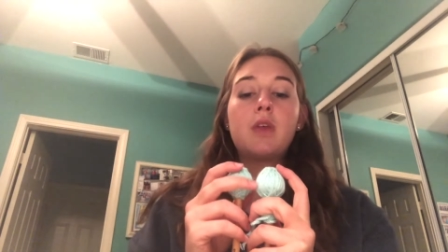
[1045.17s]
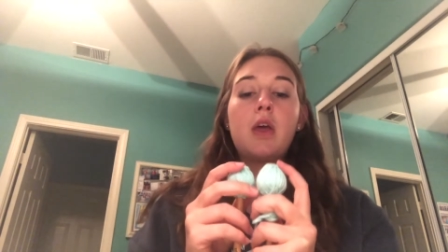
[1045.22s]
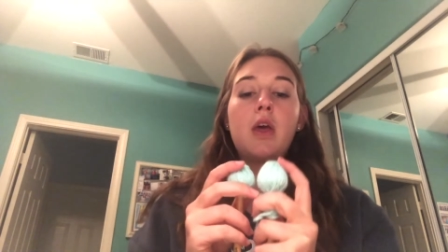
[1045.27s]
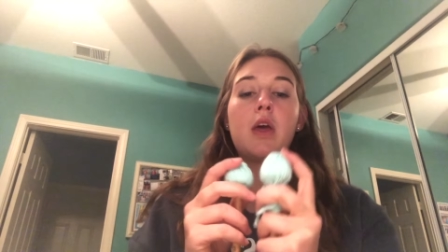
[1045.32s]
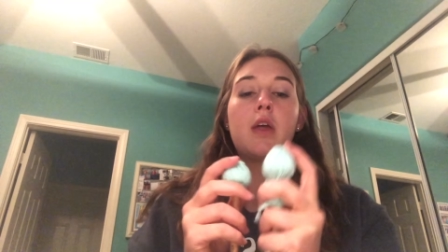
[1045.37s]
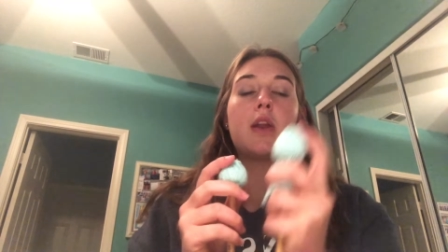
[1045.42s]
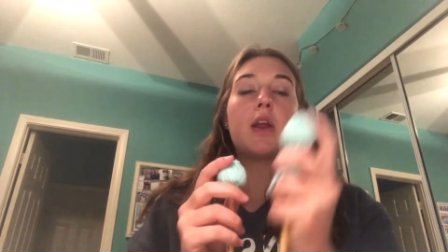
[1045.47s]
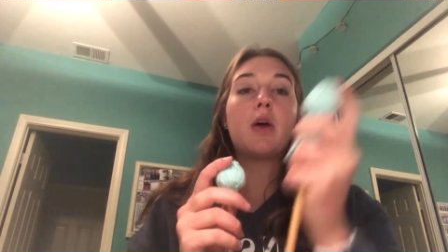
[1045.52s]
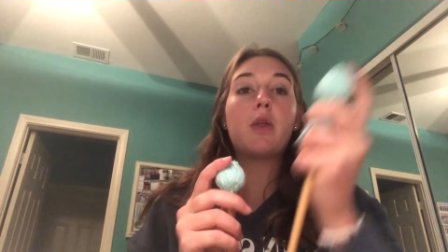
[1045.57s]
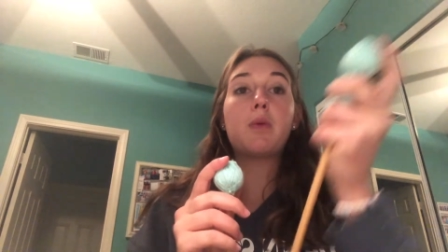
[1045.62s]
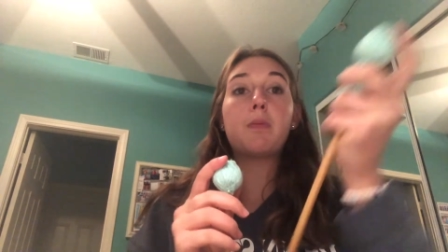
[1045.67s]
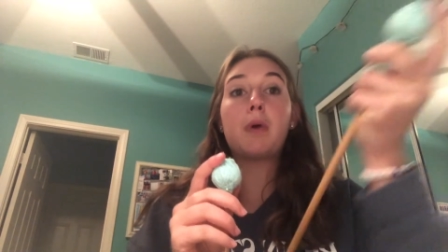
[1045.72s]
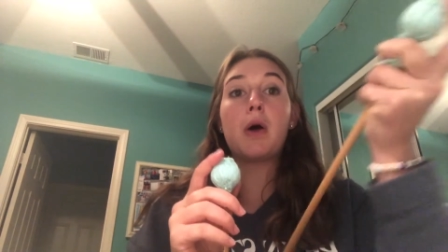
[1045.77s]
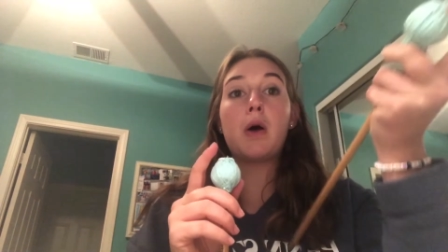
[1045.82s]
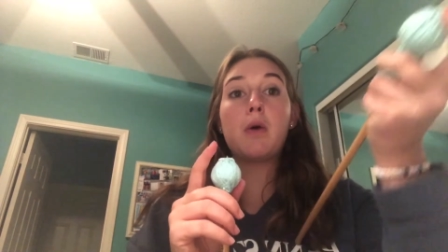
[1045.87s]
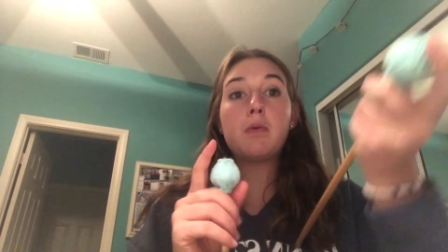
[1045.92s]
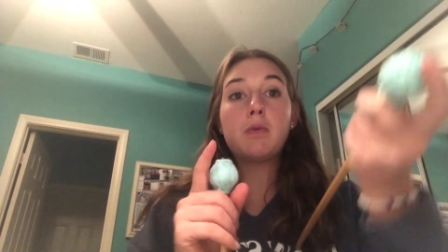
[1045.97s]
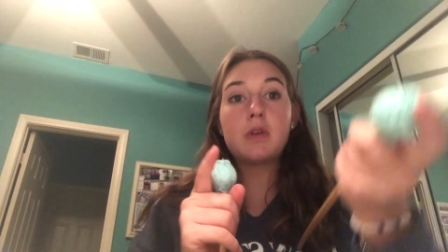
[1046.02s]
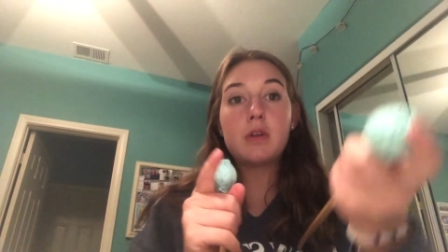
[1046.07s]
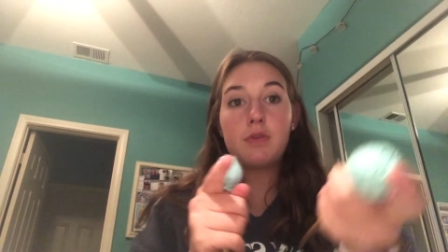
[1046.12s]
Now the
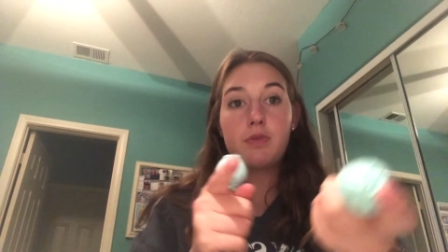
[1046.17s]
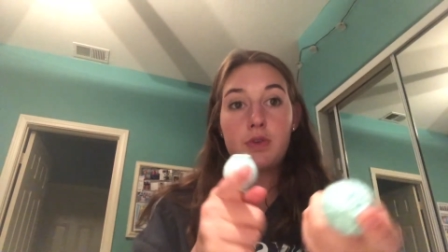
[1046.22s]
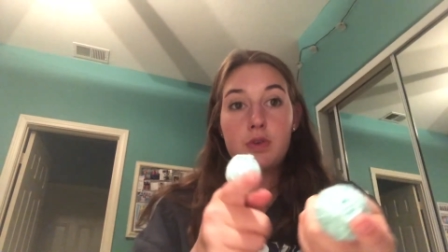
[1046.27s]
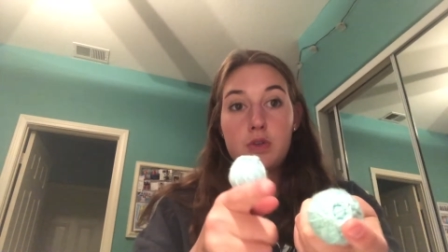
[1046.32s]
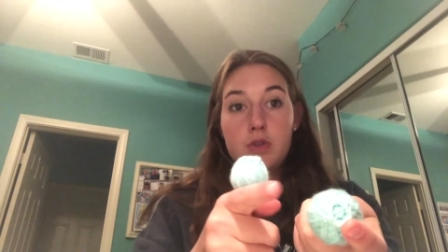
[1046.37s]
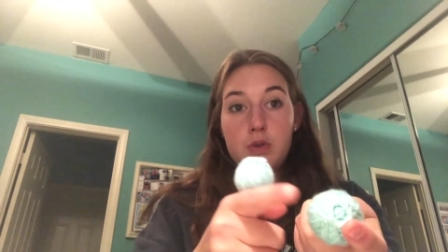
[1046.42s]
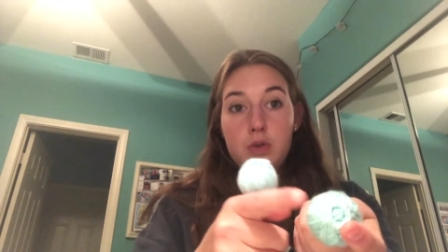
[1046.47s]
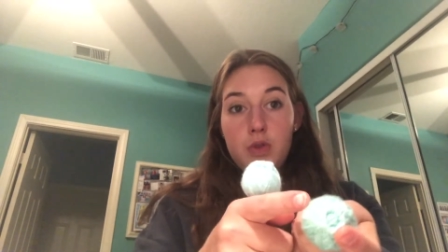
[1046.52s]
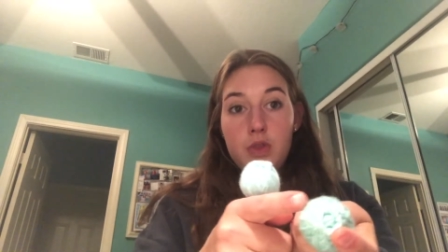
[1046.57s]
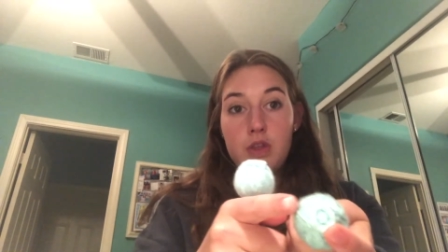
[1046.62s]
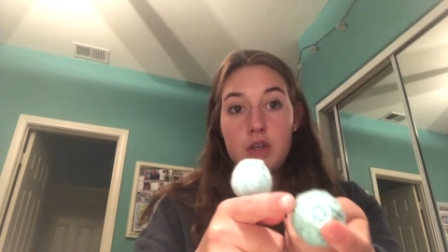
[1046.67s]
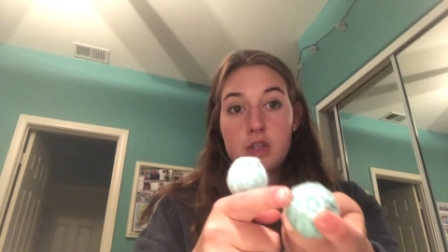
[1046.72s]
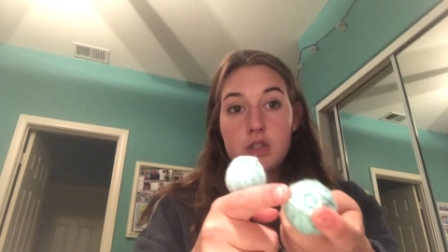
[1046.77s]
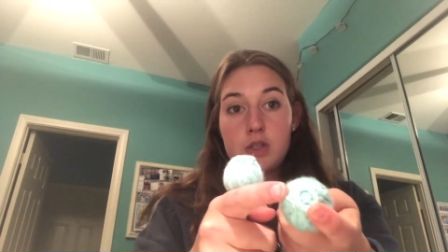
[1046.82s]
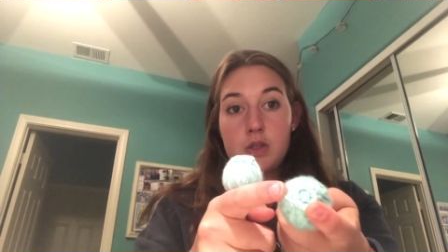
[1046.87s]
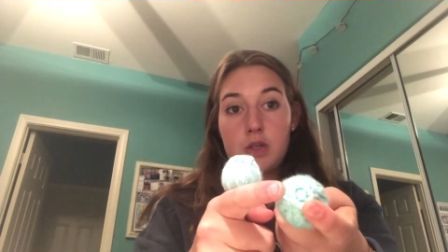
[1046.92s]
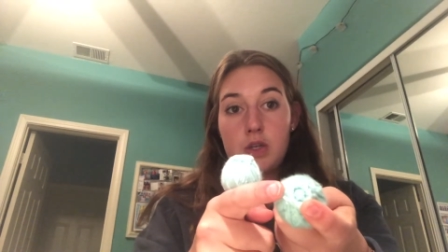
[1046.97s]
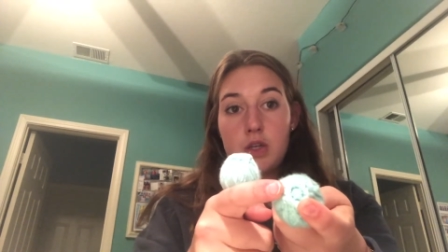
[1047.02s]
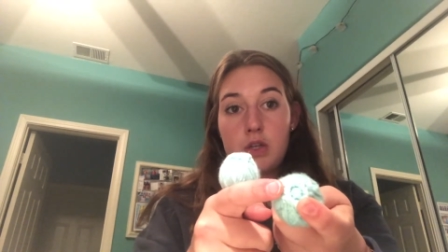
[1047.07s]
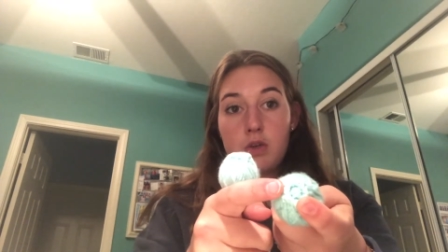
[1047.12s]
problem is if you do this,
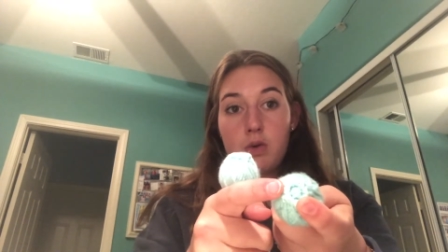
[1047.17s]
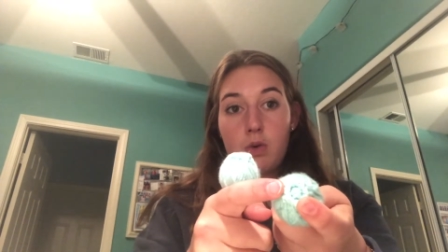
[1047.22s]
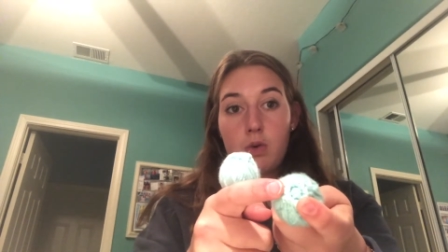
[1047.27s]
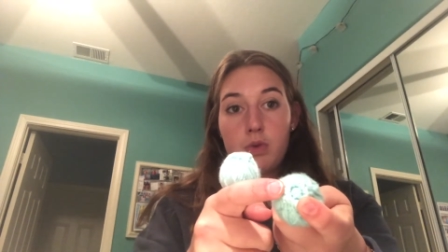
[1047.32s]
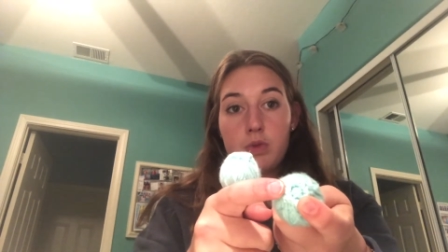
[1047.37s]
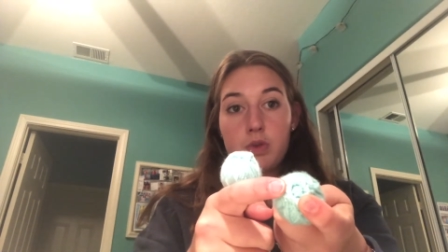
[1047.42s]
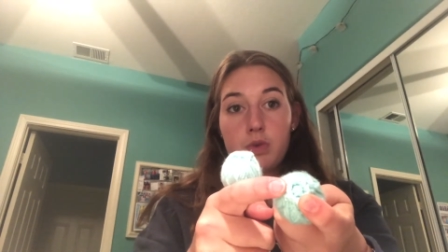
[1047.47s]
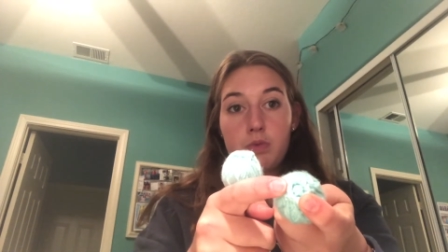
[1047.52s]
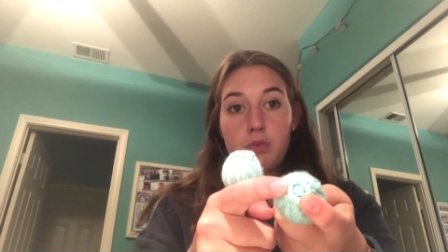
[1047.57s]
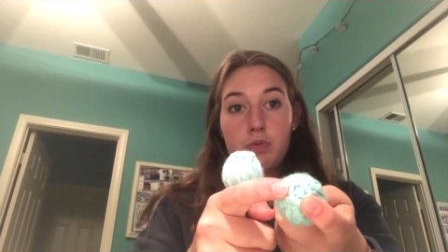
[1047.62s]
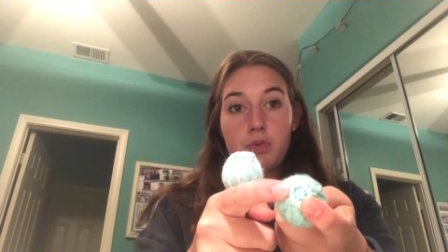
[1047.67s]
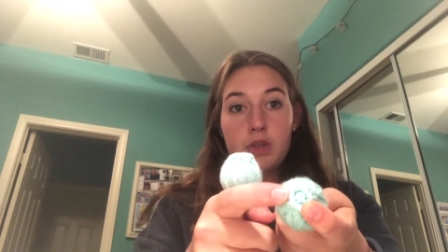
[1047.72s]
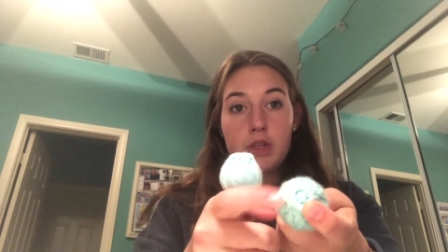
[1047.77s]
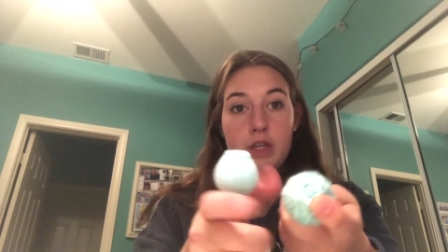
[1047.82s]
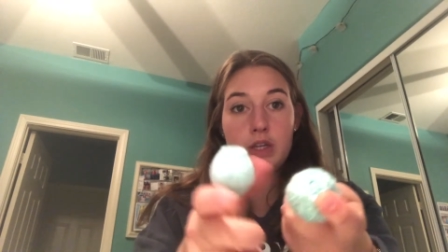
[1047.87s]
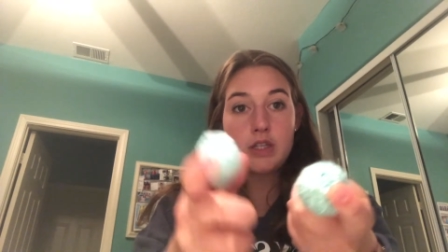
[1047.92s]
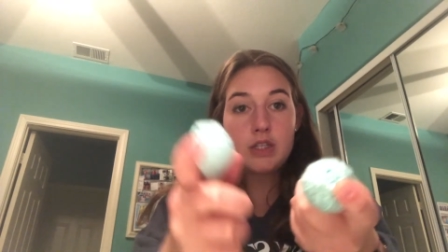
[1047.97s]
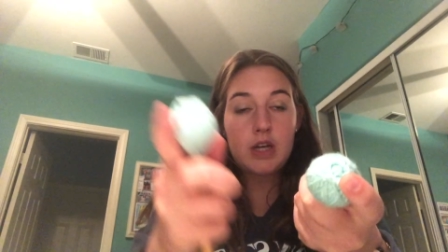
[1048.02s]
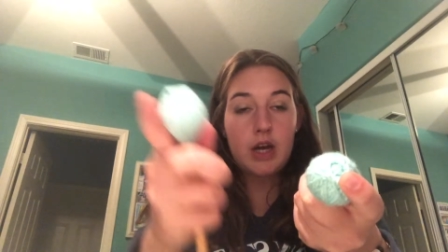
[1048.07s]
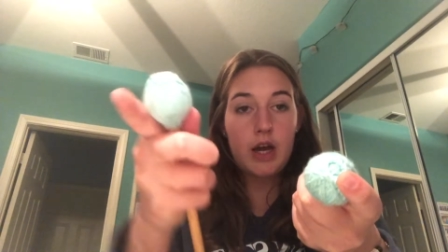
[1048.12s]
you need to hold it
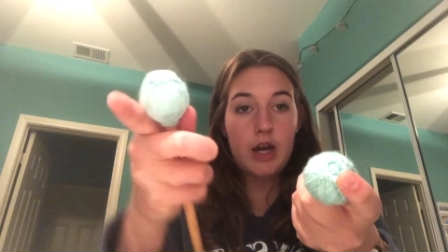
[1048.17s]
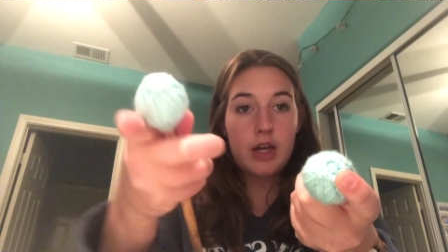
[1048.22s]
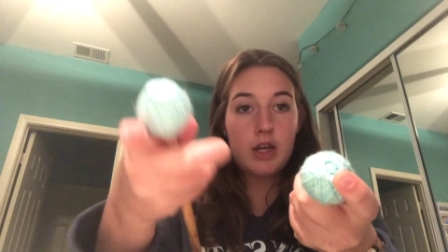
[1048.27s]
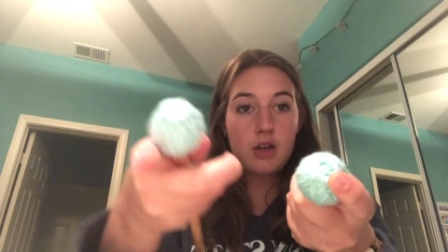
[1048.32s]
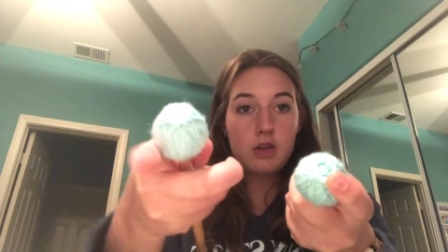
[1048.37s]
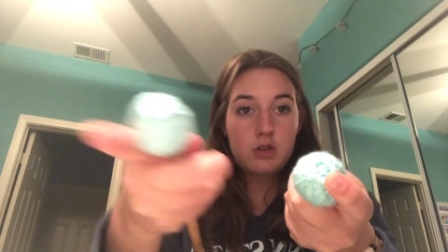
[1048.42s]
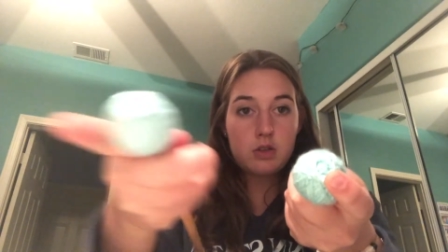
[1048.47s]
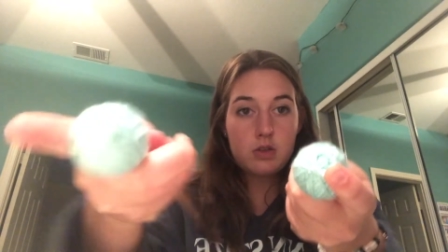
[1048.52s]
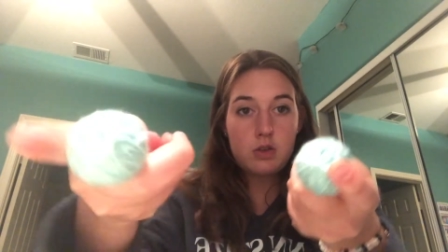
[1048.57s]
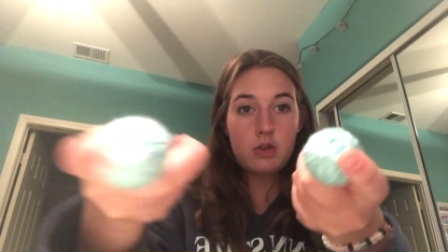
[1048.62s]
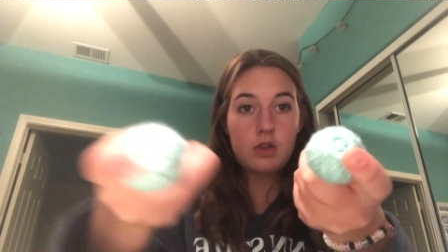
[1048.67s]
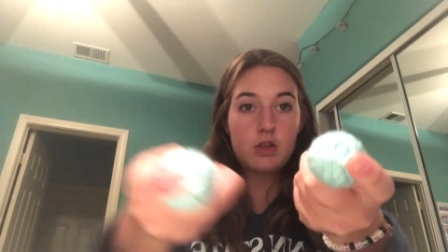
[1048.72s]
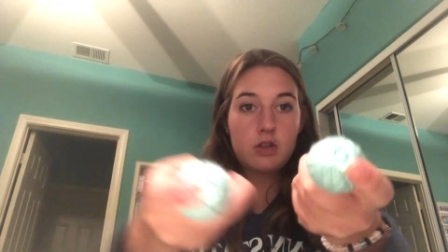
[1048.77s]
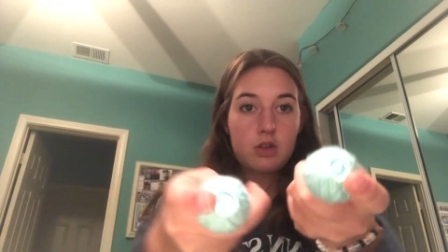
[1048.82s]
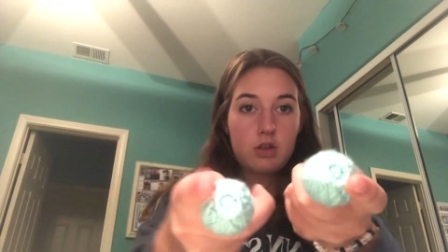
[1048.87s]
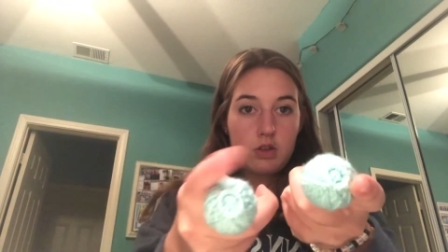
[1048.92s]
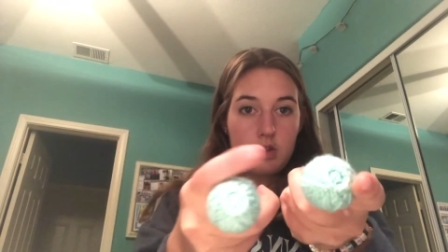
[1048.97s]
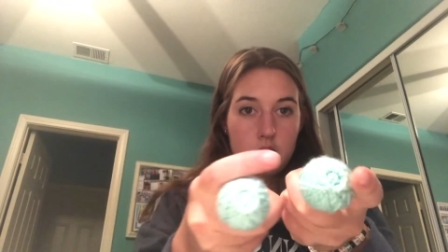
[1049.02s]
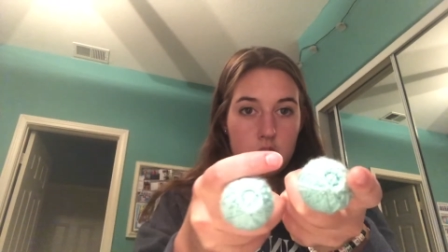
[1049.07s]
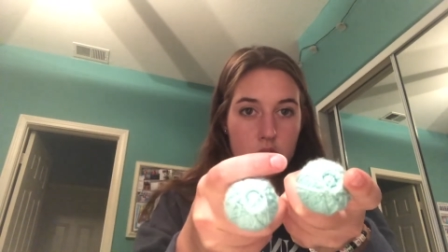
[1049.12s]
really tight. So these
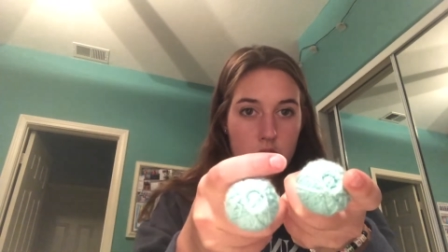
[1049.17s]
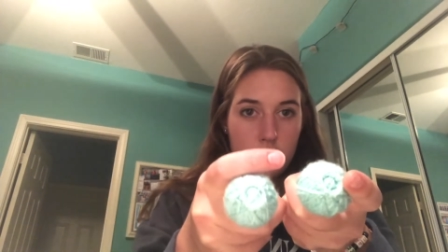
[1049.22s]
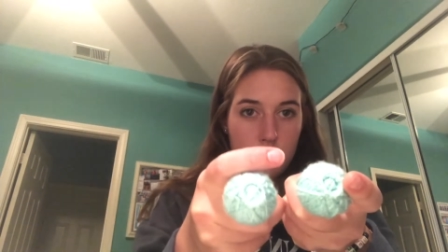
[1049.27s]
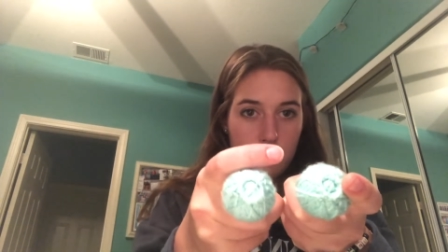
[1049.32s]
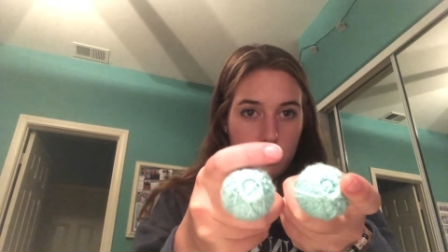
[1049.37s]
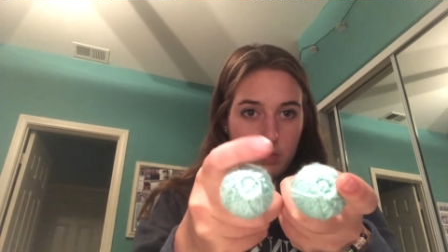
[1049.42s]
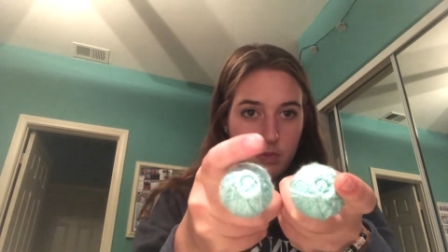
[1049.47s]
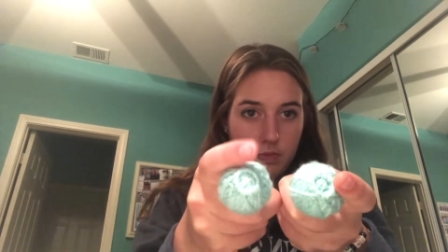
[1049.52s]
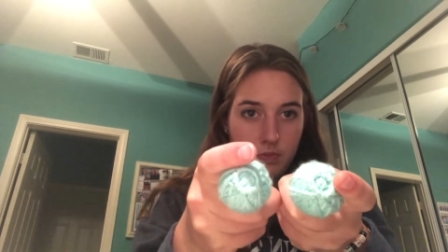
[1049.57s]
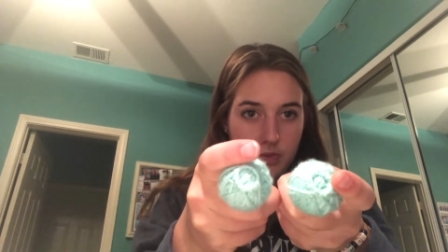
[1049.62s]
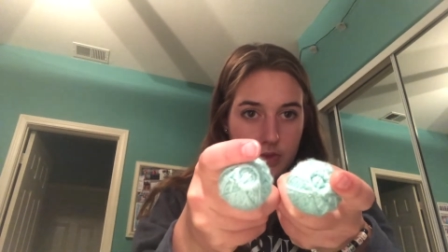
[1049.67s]
are the 2.